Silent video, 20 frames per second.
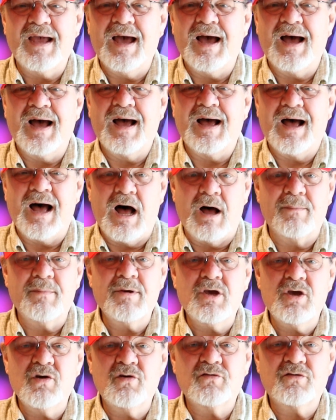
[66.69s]
Uh, I'll
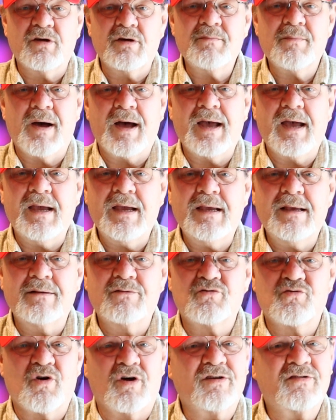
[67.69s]
be using my
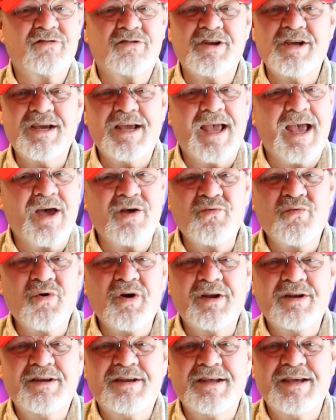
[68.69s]
trusty
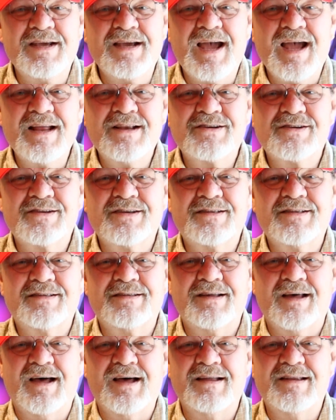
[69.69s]
Kenwood T
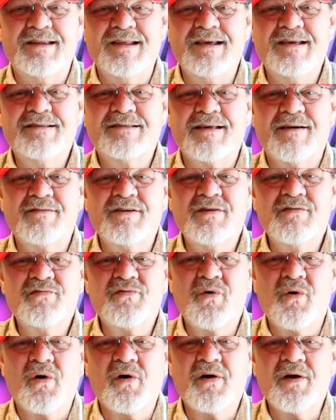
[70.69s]
H D
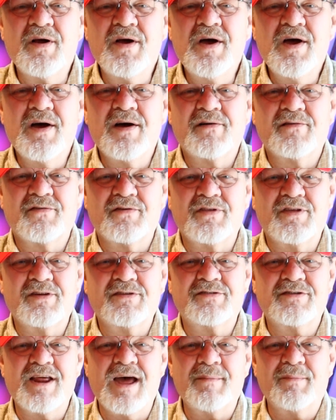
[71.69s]
seventy-four for
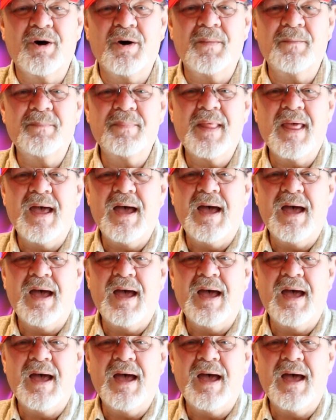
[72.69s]
this demo.